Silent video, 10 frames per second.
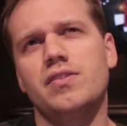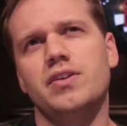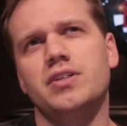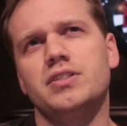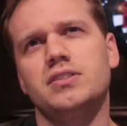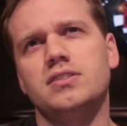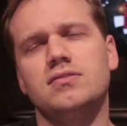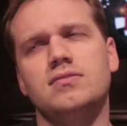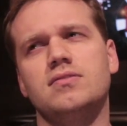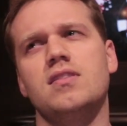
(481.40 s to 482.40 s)

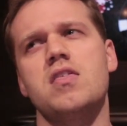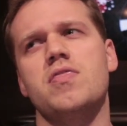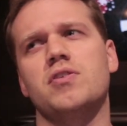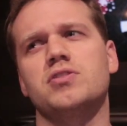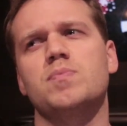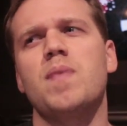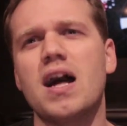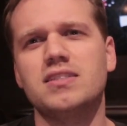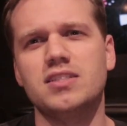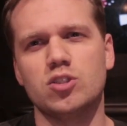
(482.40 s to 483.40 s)
there's
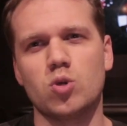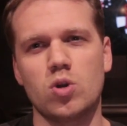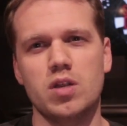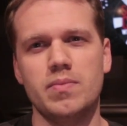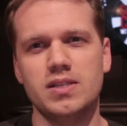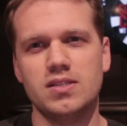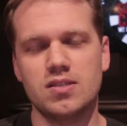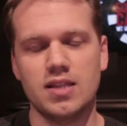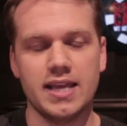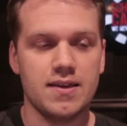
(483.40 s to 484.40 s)
spots in
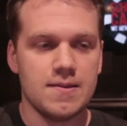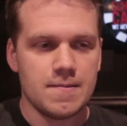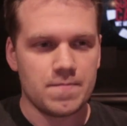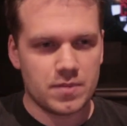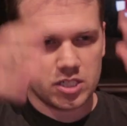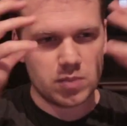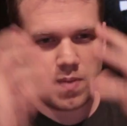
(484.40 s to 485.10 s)
tournaments, like there's